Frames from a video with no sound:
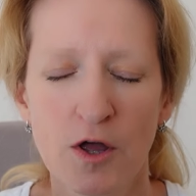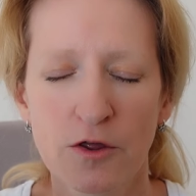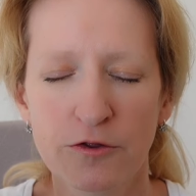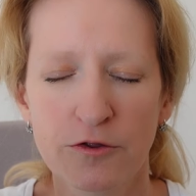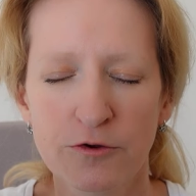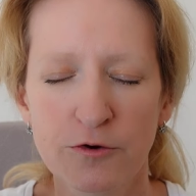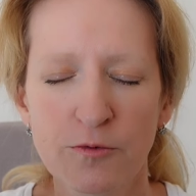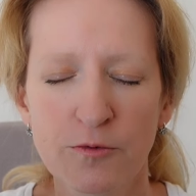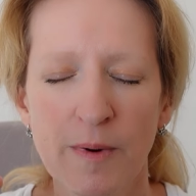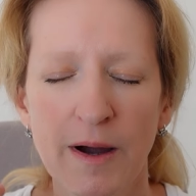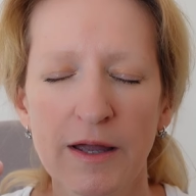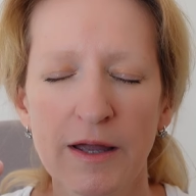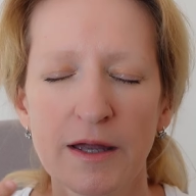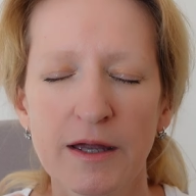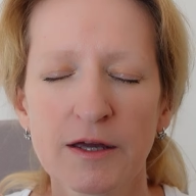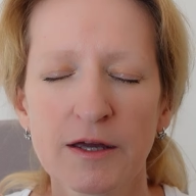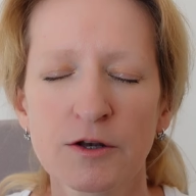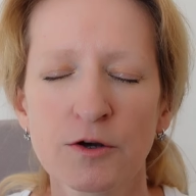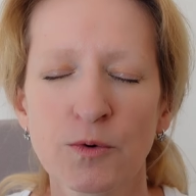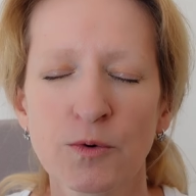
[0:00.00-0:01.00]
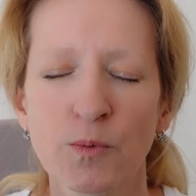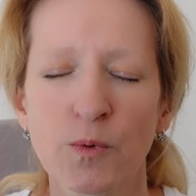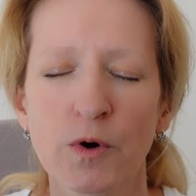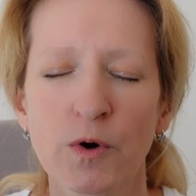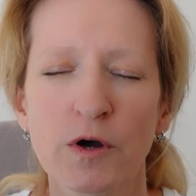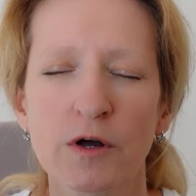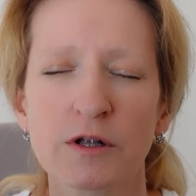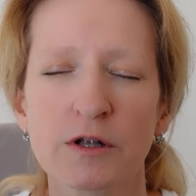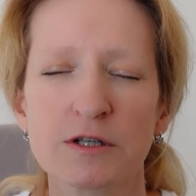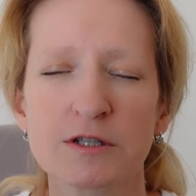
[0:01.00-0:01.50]
through my inner
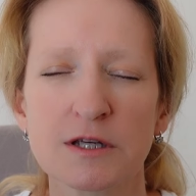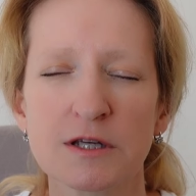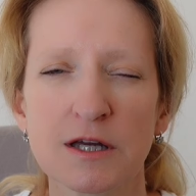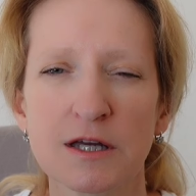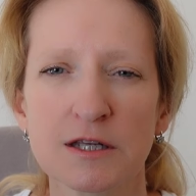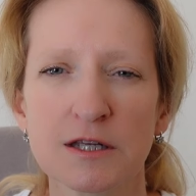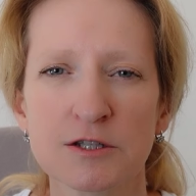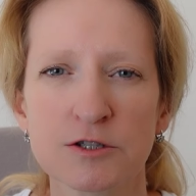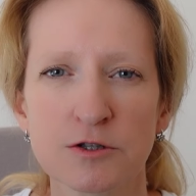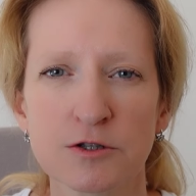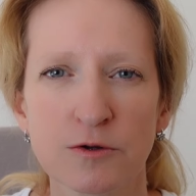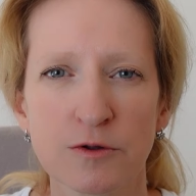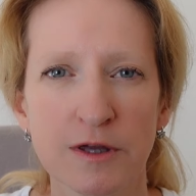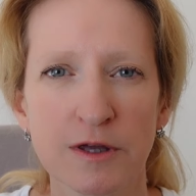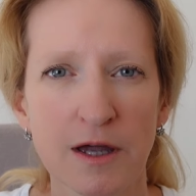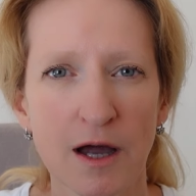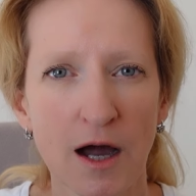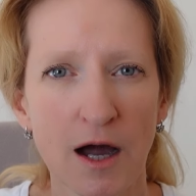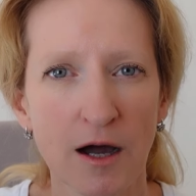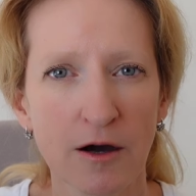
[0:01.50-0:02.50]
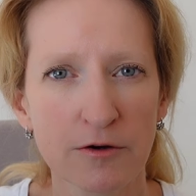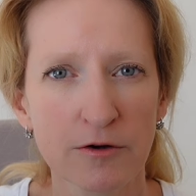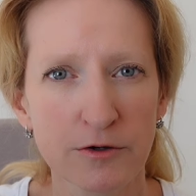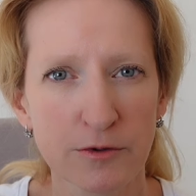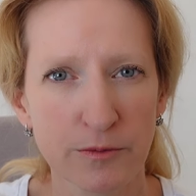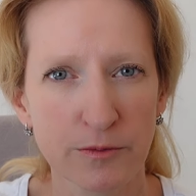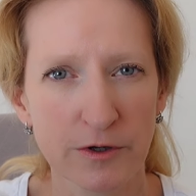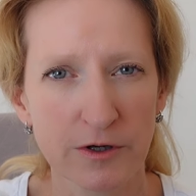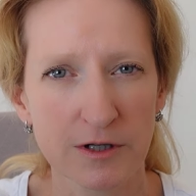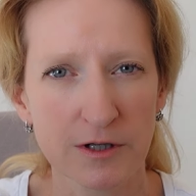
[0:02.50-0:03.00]
world into the outer
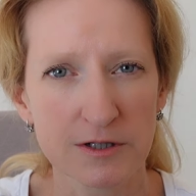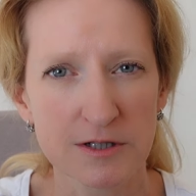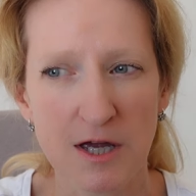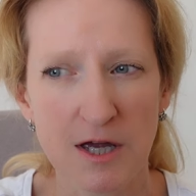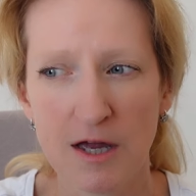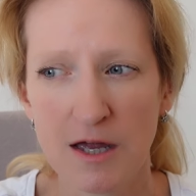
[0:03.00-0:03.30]
world,